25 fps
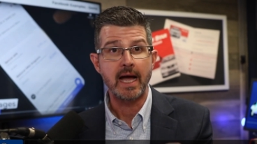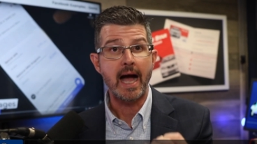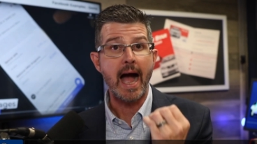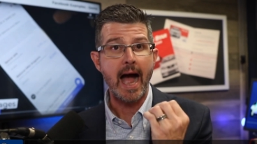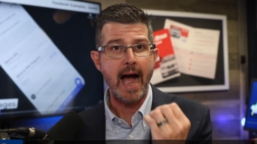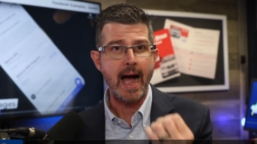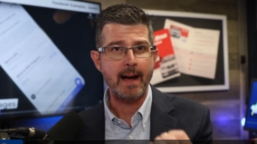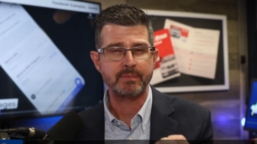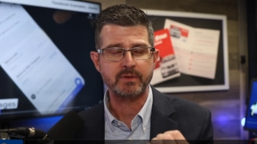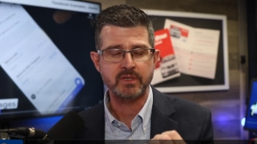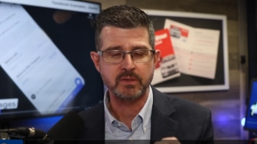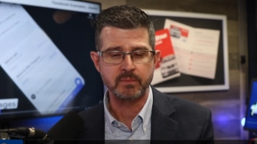
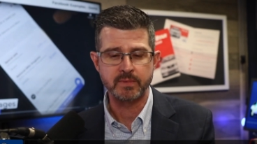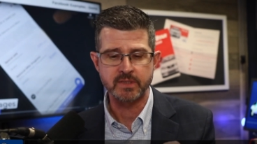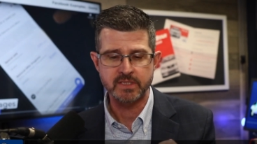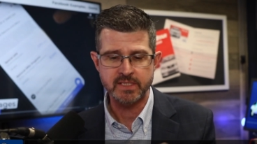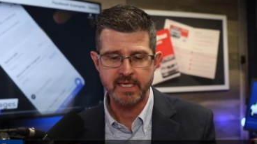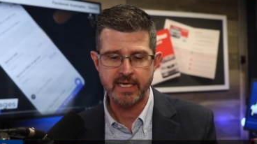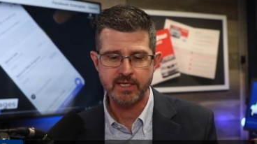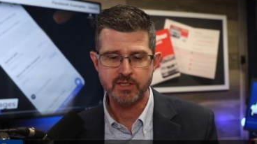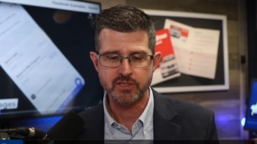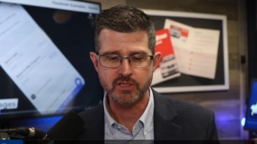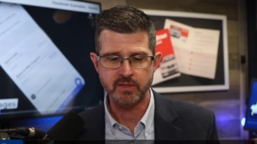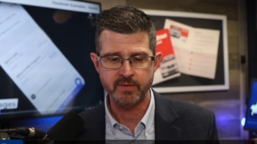
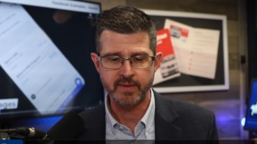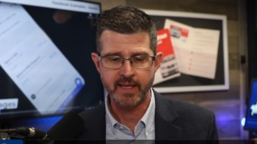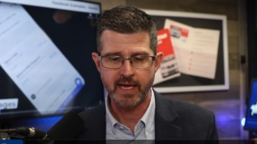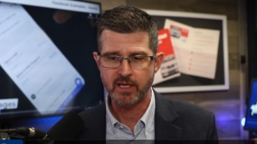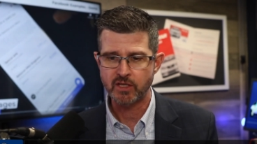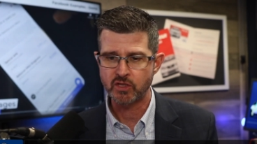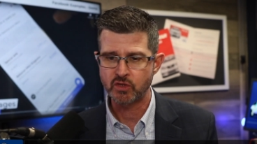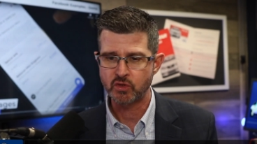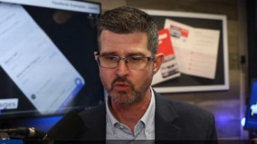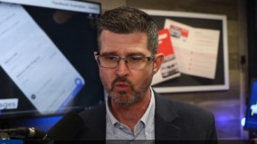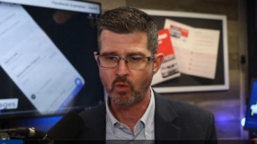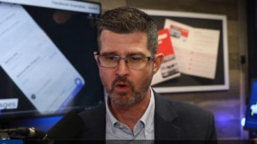optimization that
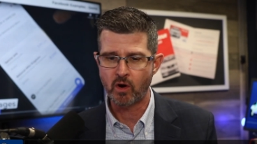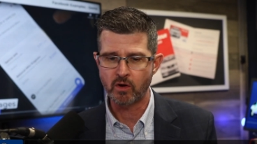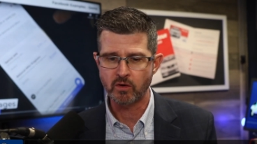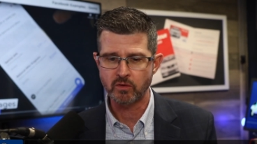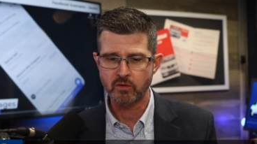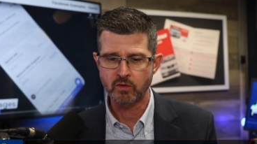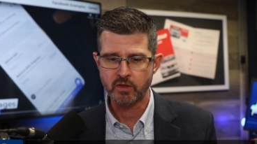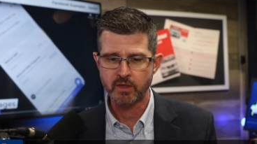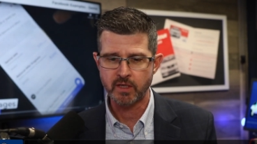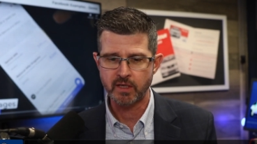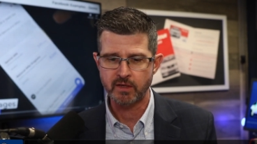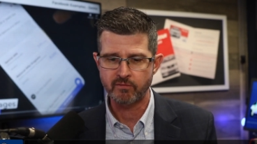you are
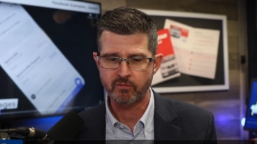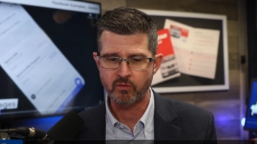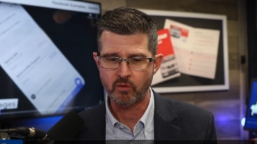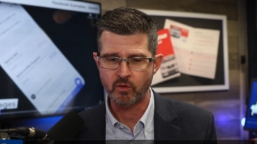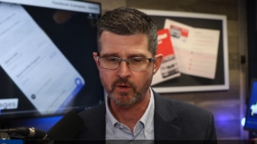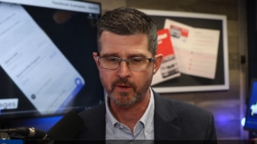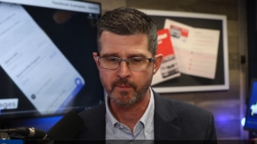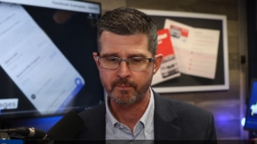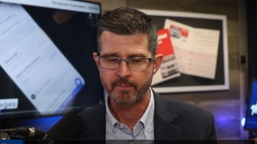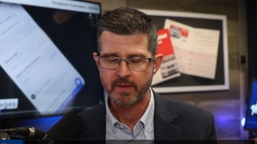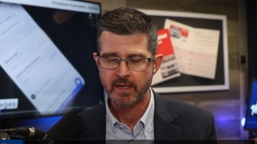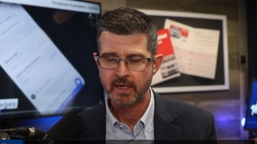looking
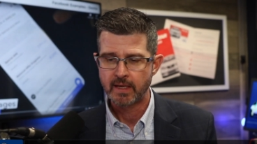for.